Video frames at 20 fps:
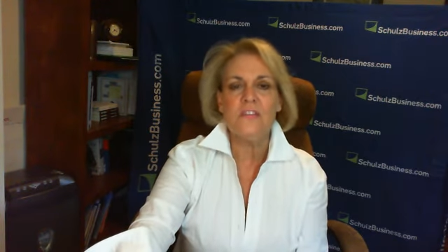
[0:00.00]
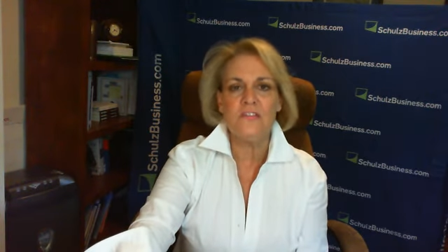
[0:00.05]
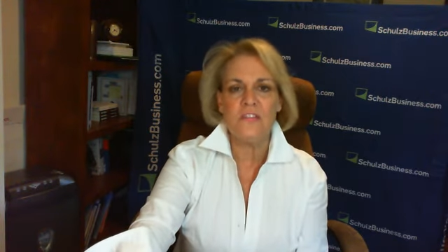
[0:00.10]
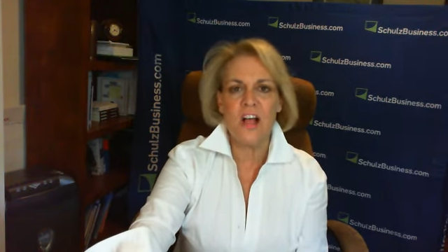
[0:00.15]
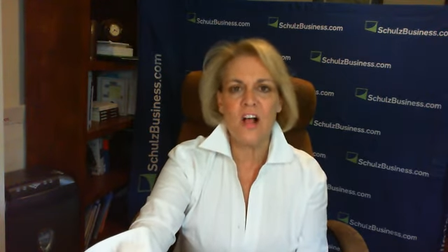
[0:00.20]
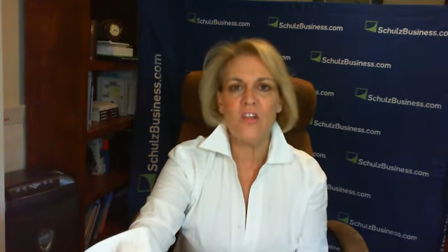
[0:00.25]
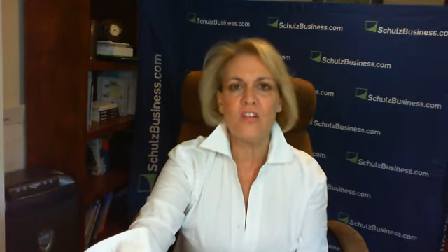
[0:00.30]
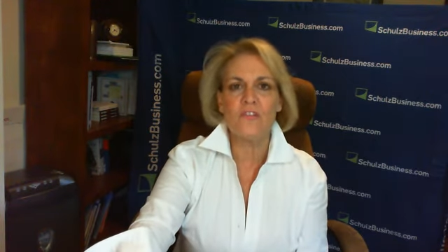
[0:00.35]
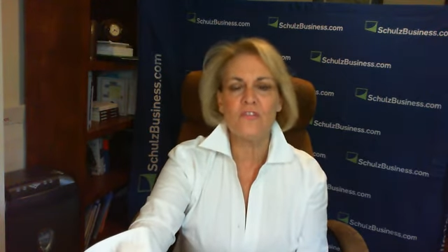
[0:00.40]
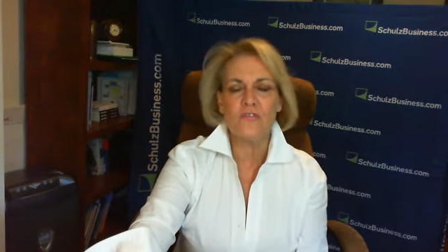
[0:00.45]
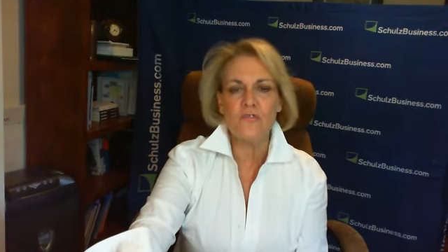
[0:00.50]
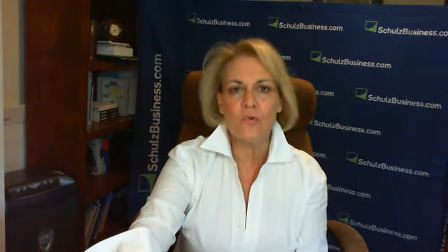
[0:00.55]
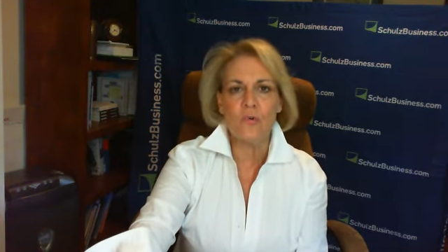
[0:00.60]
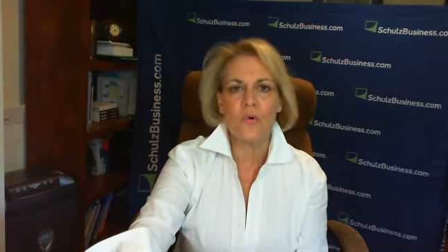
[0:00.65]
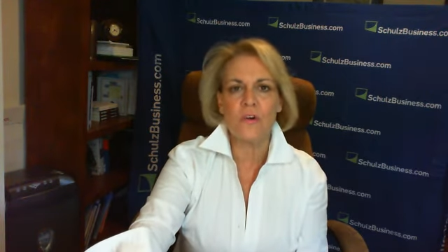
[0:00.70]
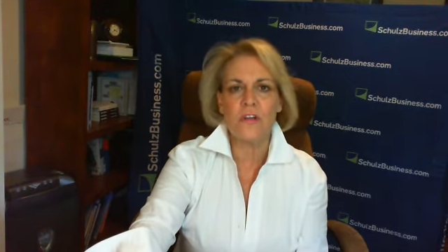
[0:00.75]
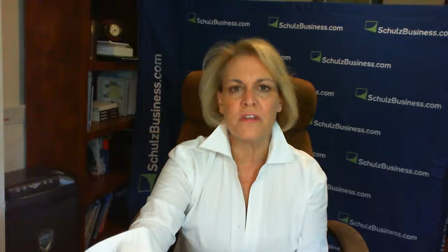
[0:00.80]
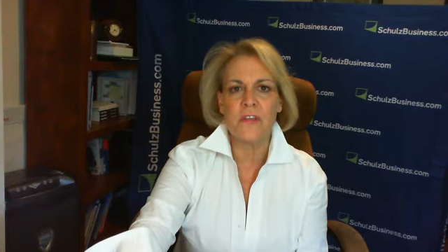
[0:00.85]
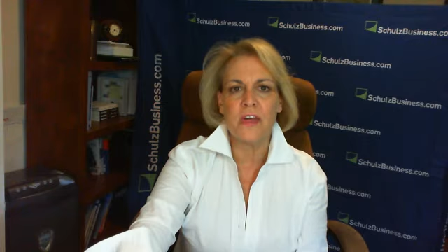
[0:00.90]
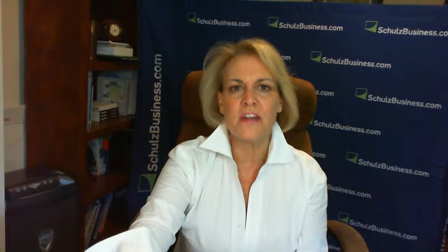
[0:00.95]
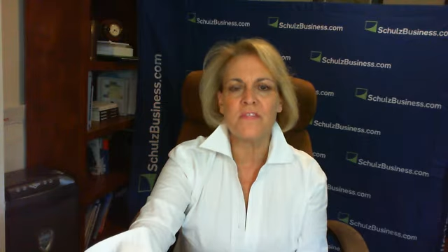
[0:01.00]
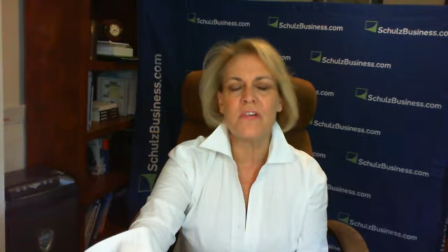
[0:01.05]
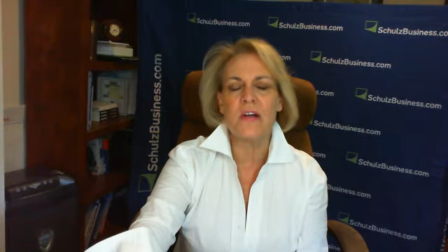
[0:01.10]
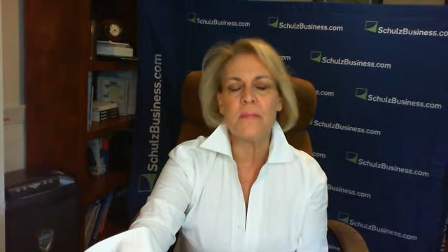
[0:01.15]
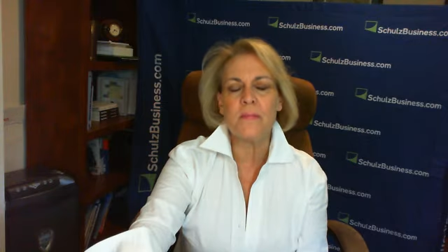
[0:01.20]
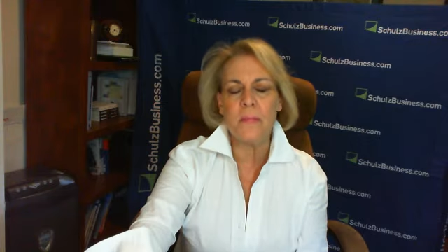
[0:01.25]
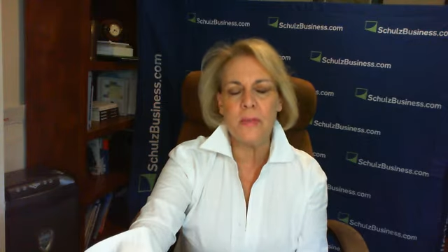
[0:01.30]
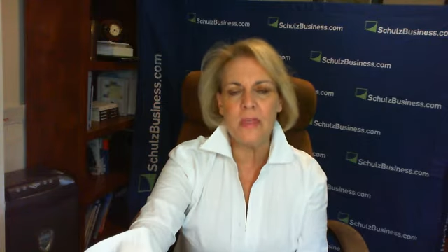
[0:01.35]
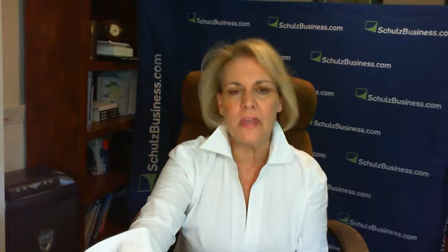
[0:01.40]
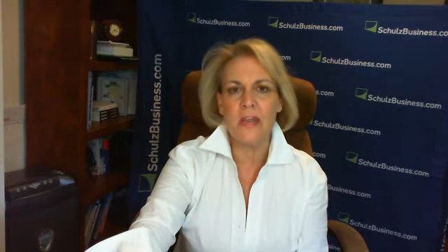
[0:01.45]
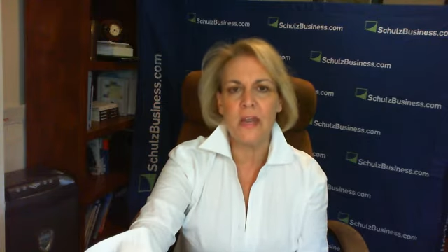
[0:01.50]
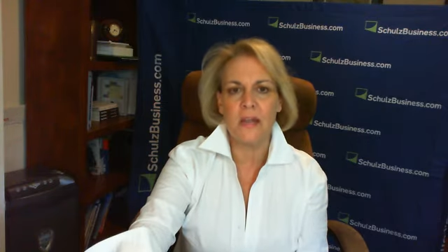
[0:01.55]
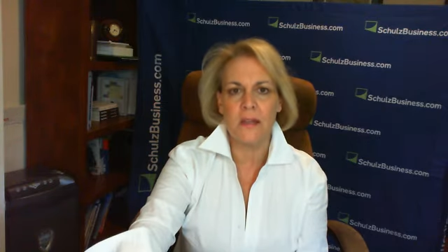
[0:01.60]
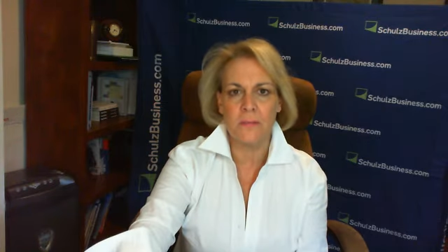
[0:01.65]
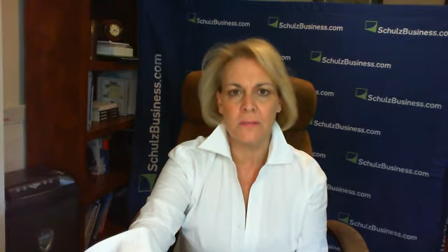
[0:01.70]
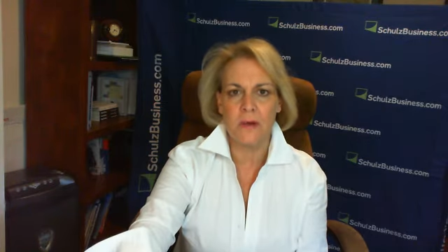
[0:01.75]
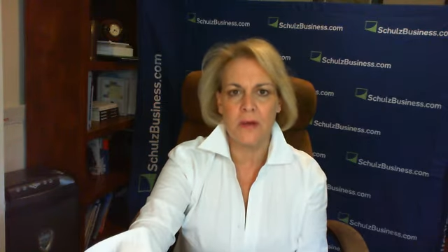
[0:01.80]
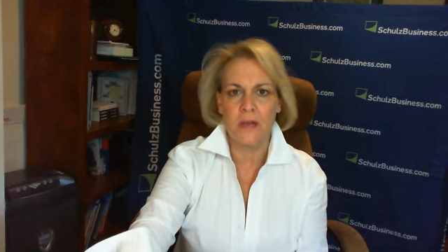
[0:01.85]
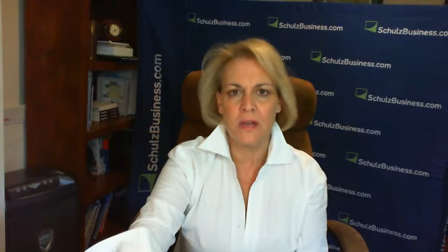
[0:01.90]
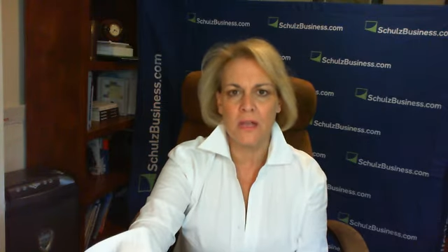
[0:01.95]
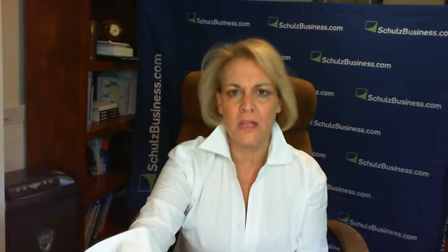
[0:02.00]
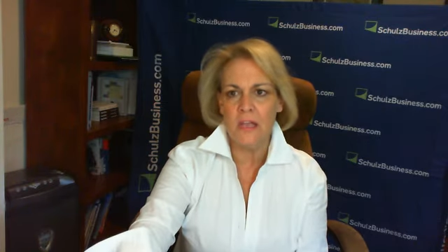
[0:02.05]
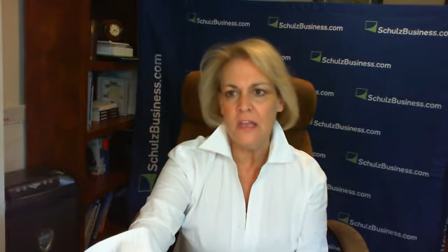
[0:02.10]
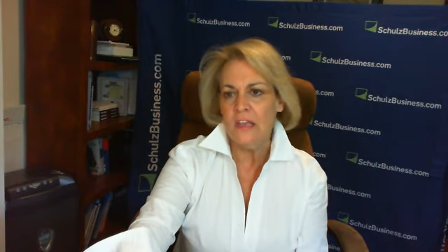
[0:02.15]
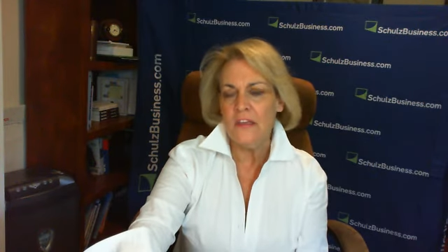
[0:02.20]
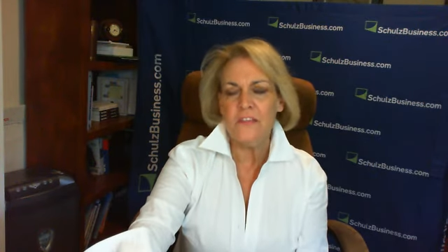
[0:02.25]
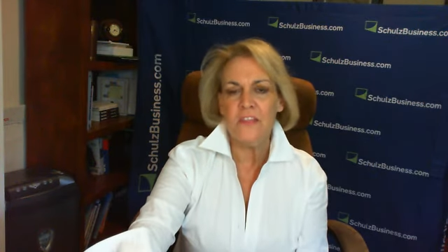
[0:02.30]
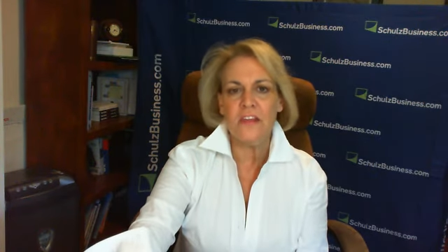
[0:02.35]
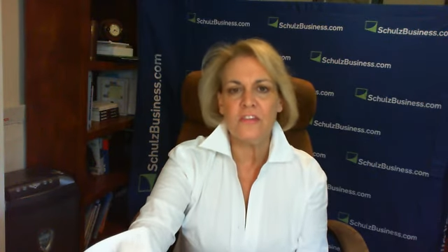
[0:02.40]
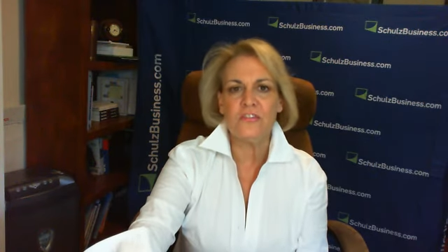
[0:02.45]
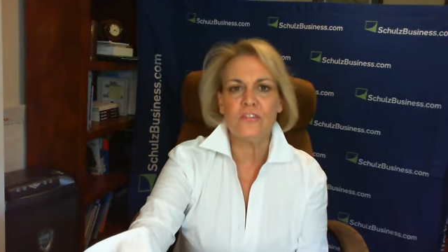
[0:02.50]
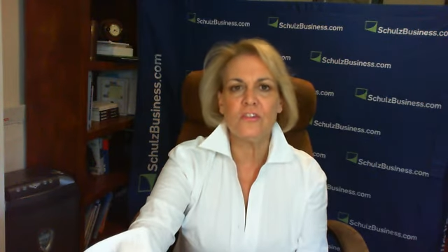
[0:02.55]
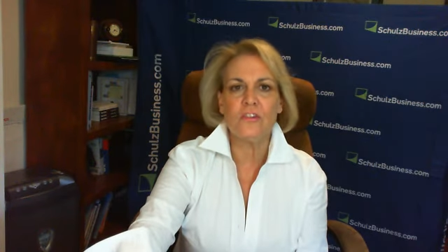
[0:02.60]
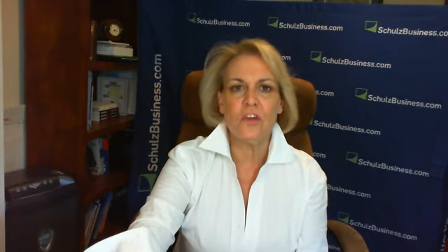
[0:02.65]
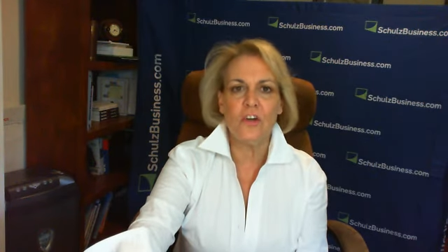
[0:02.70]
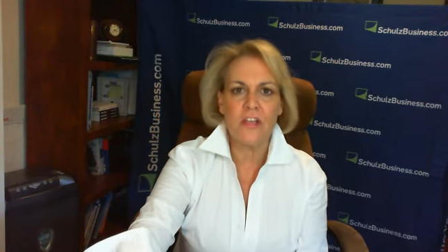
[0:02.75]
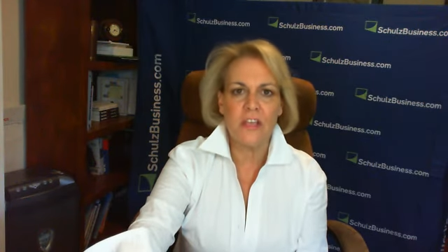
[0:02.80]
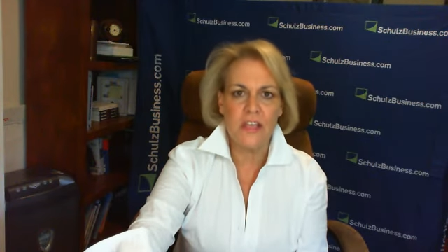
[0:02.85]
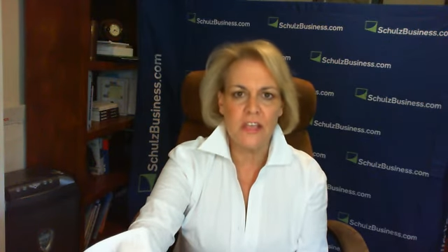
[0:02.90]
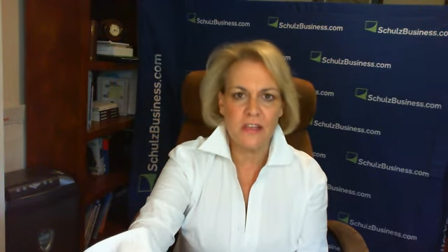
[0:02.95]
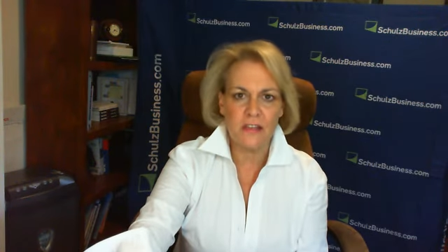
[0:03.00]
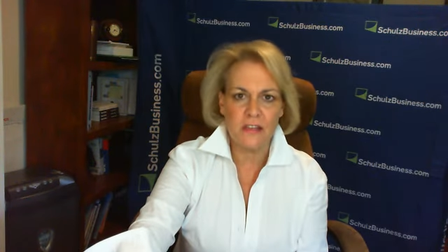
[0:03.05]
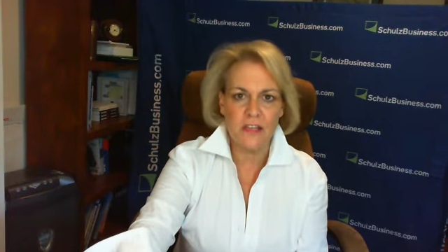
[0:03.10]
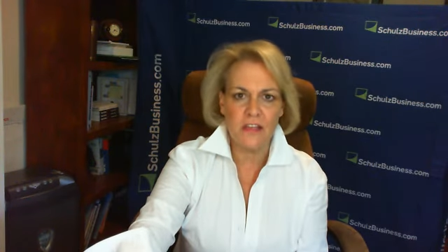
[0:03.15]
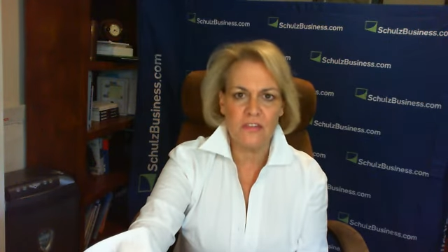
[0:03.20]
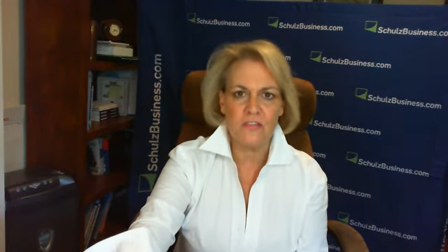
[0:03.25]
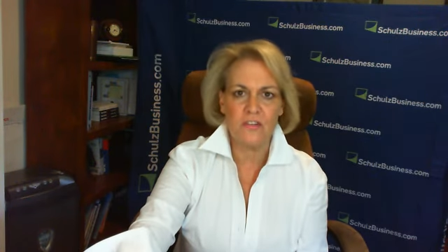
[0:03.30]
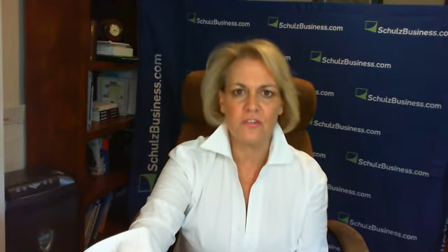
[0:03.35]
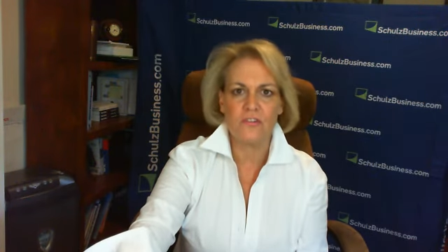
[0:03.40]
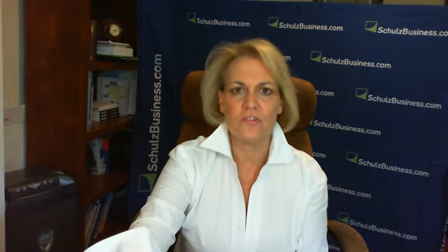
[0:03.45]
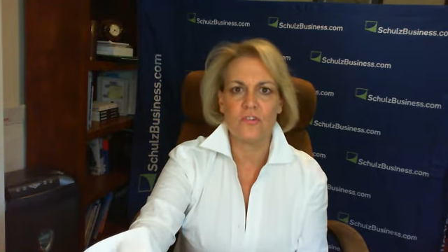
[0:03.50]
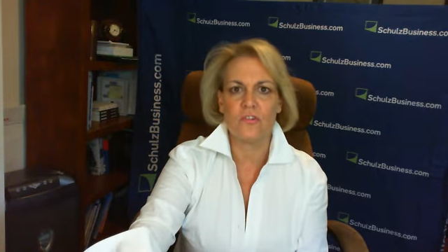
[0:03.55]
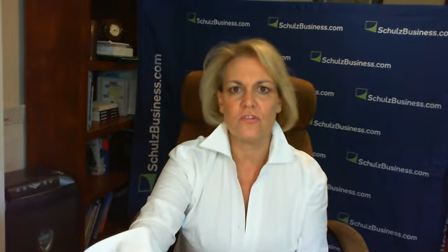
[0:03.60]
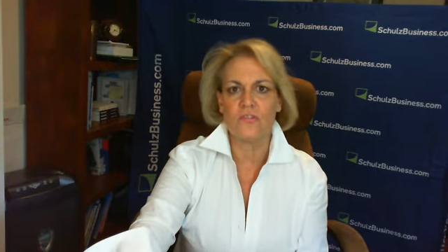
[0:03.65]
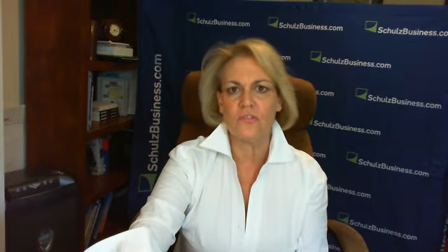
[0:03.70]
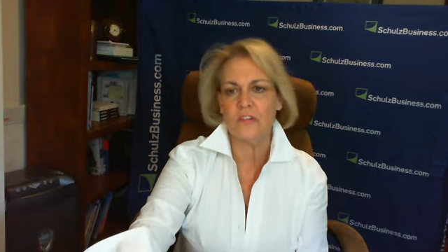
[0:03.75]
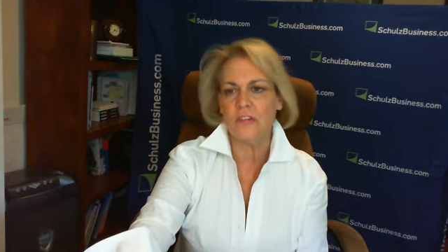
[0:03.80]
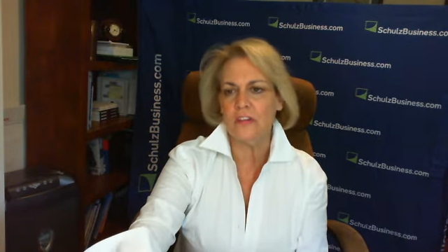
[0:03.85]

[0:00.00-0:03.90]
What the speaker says: to tell the story that if I meet anybody that is looking at LASIK surgery,